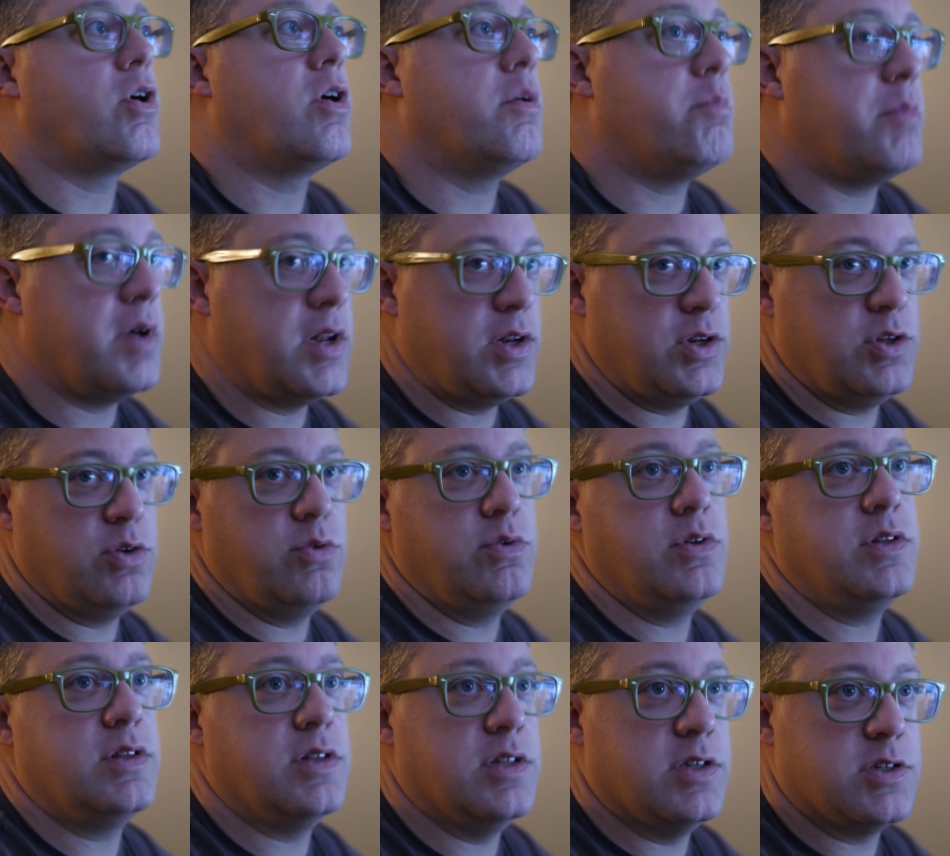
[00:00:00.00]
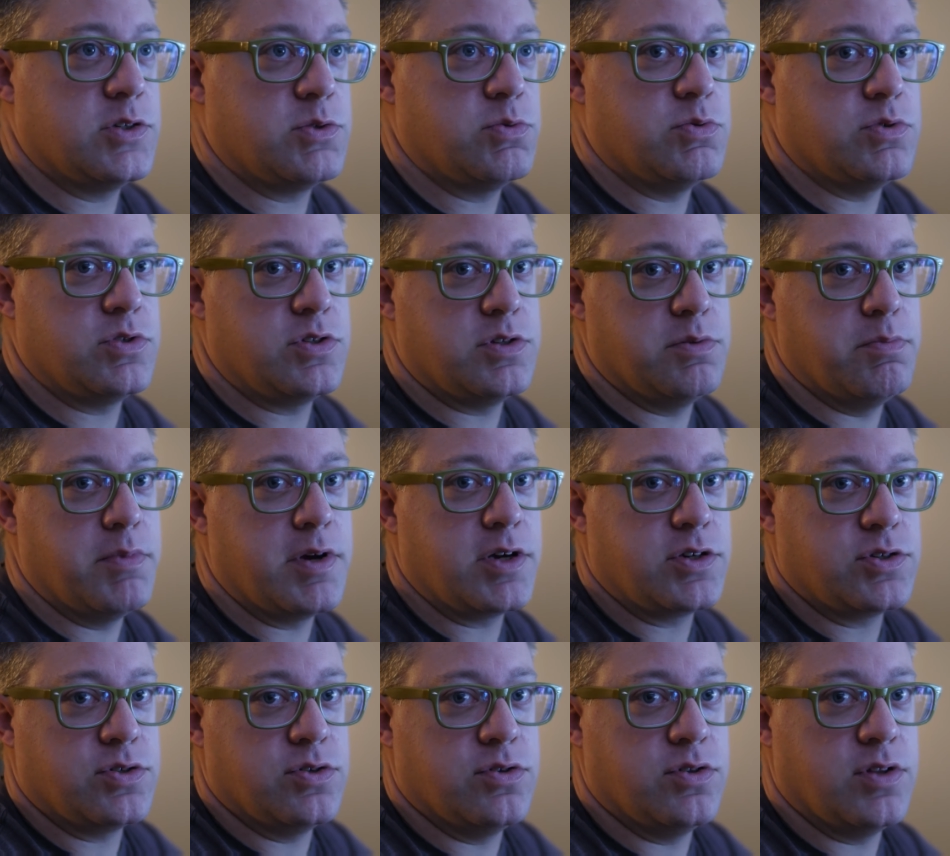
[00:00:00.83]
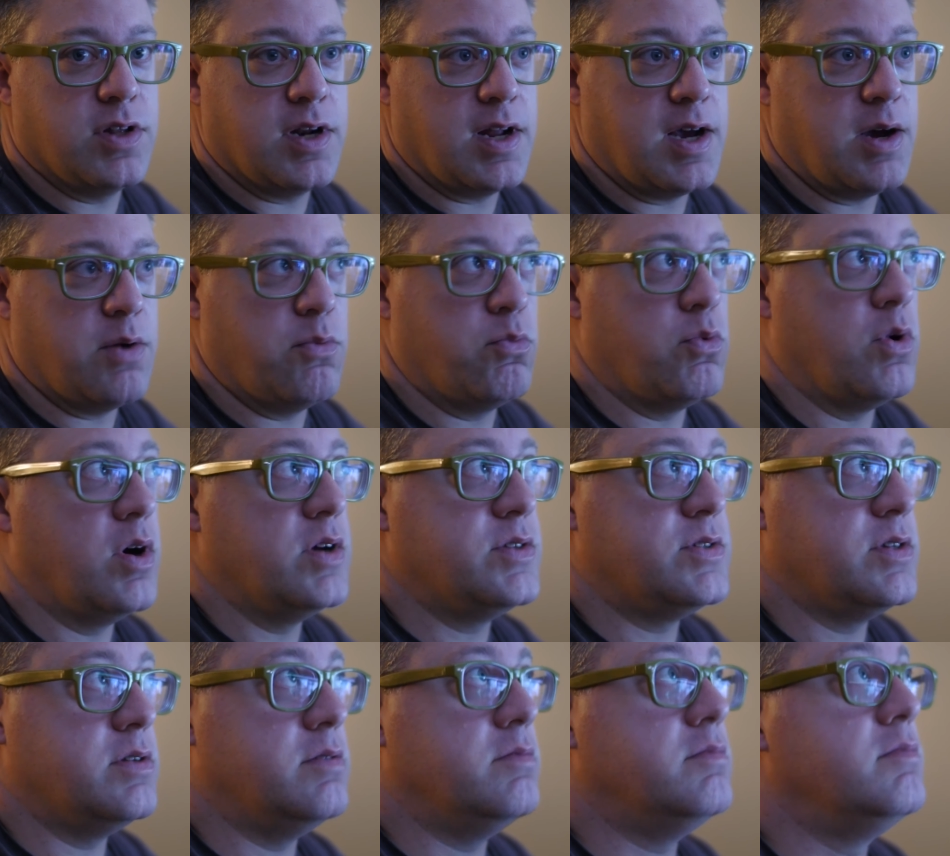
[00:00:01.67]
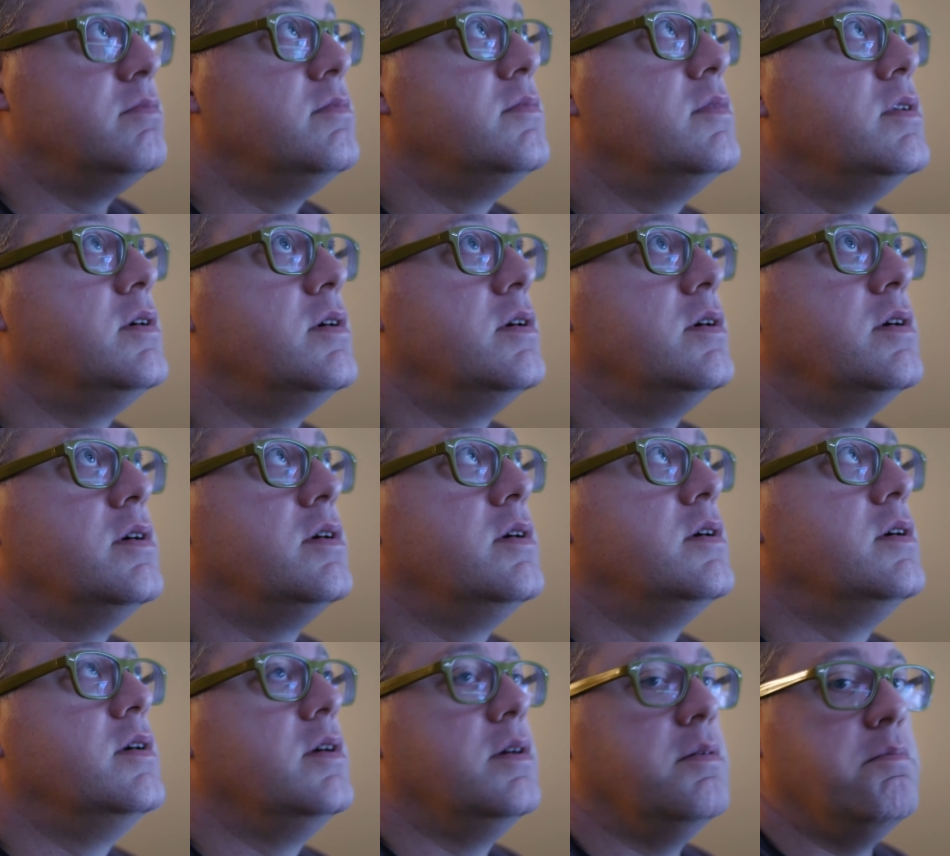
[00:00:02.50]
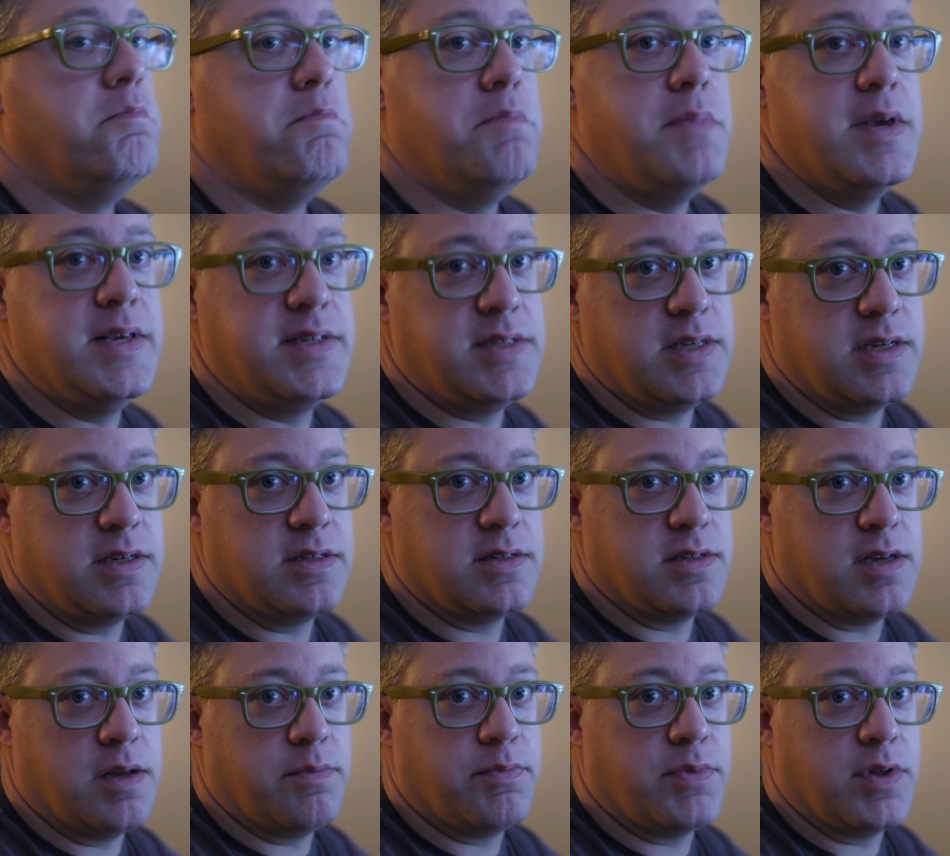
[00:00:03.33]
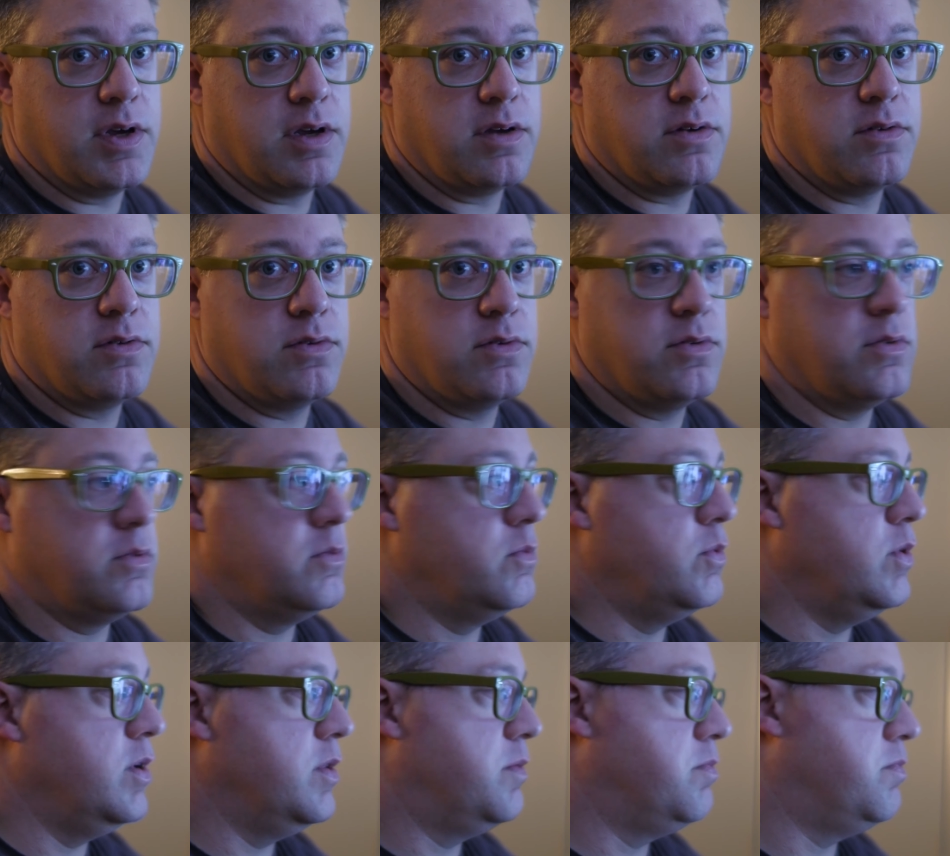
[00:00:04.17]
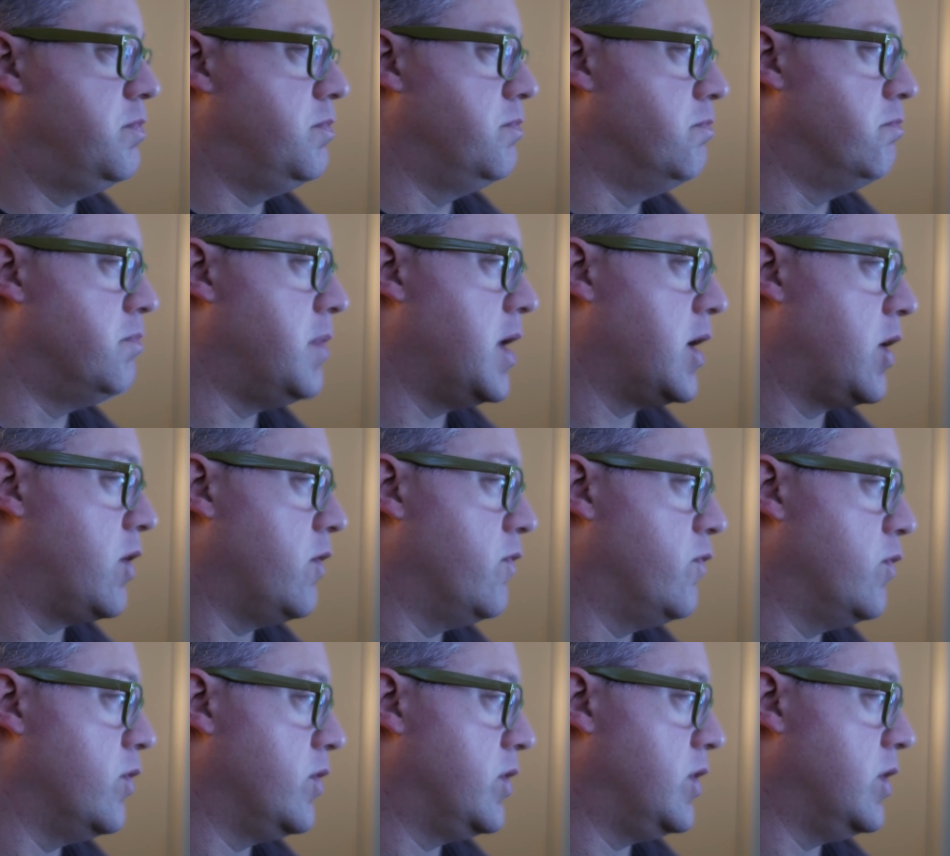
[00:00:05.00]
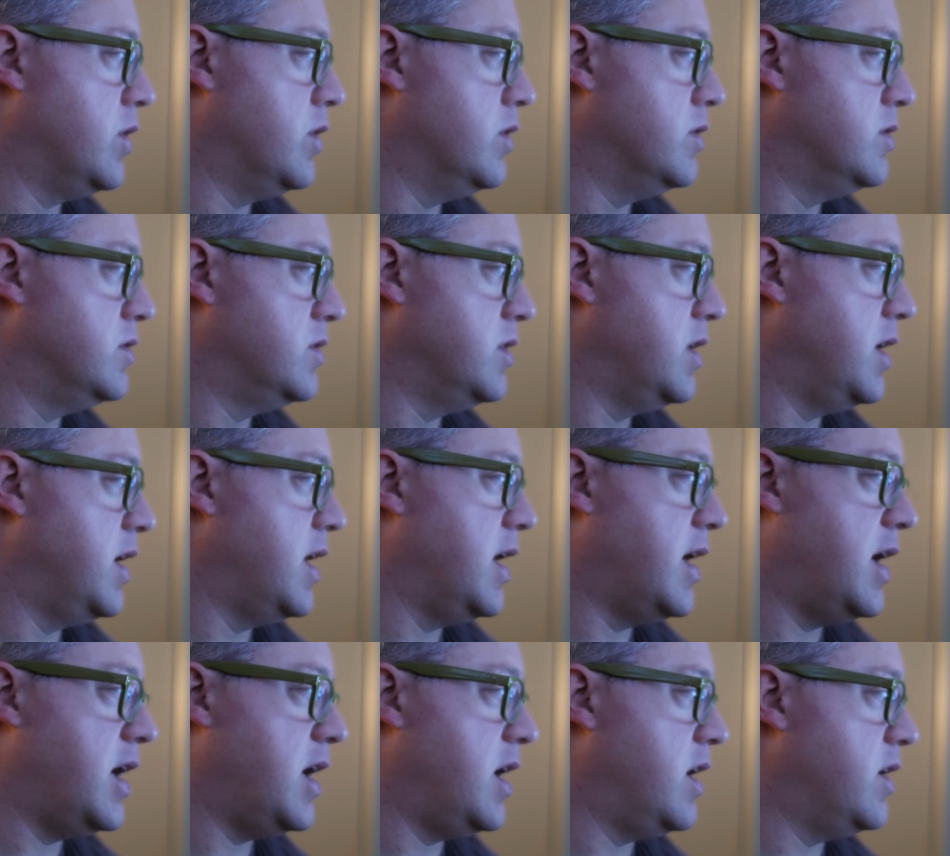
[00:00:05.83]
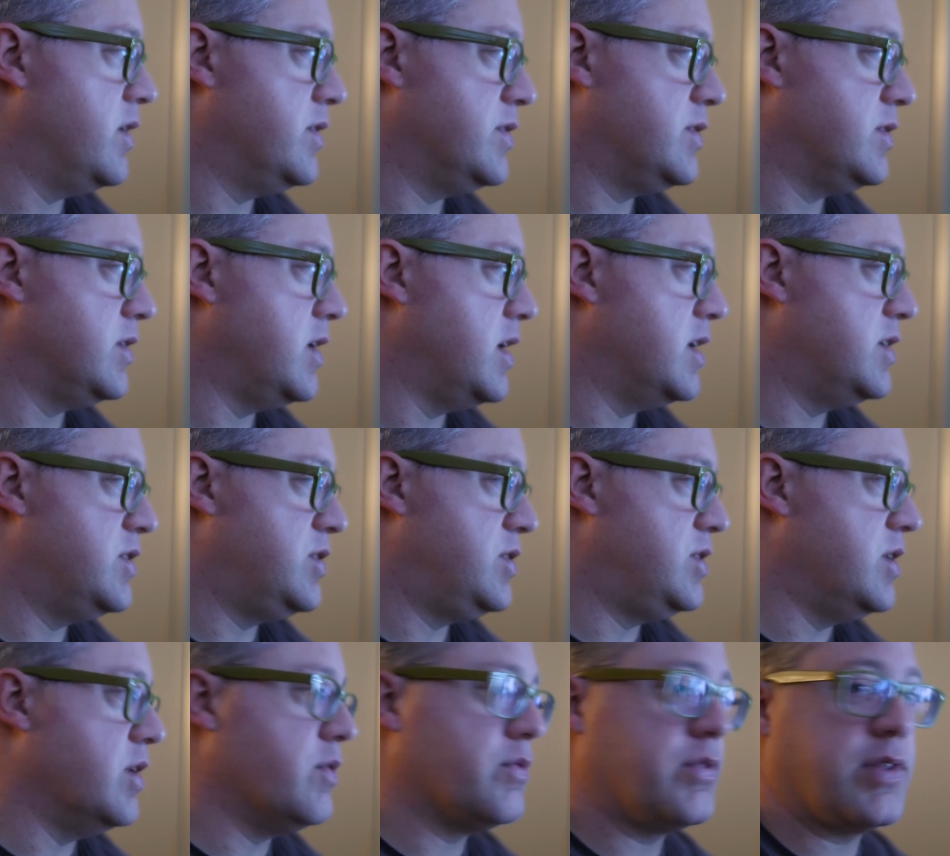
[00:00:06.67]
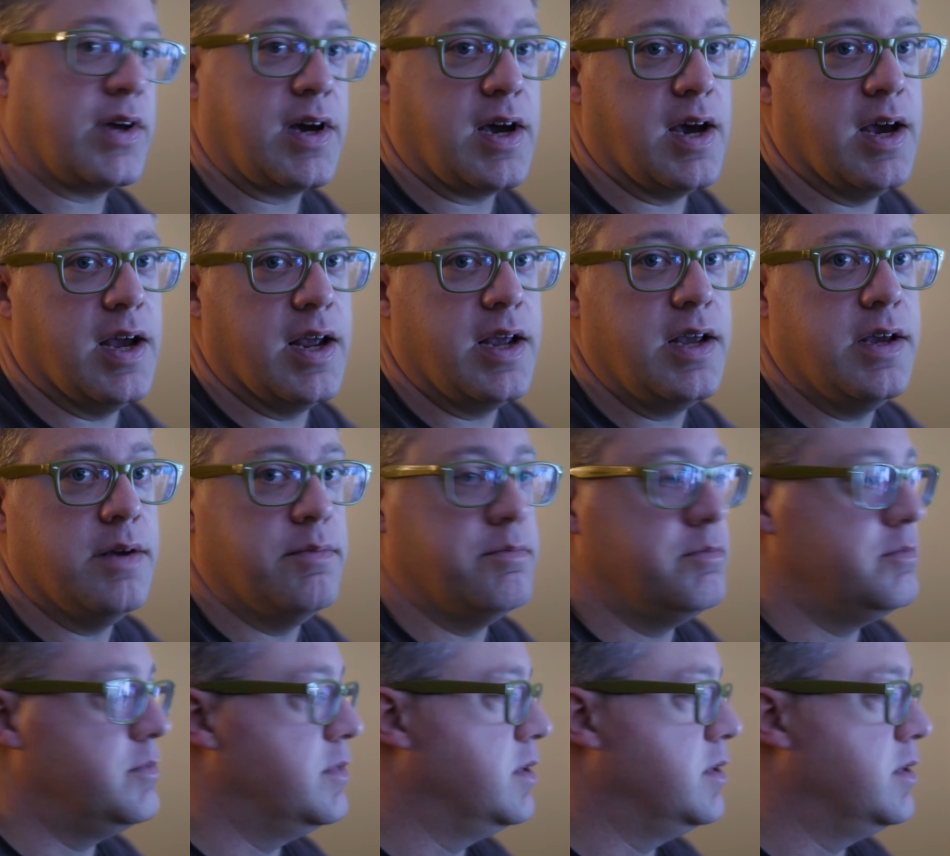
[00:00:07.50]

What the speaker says: my doing this was to make sure that I wasn't missing something with micro four thirds, and honestly I just don't think I am.